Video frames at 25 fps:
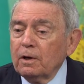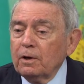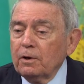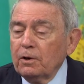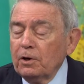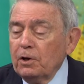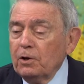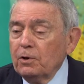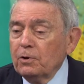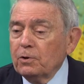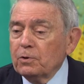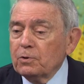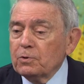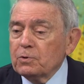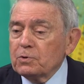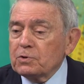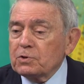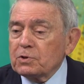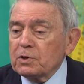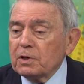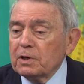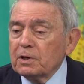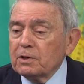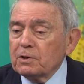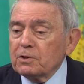
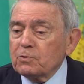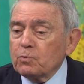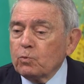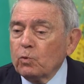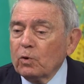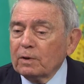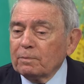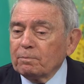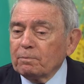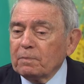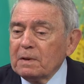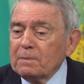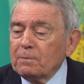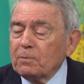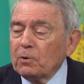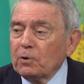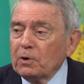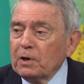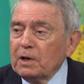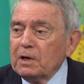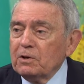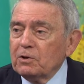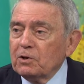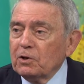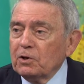News is what people
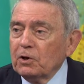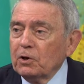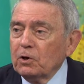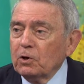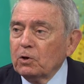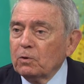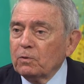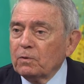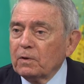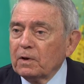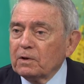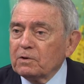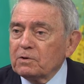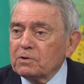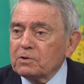need to know that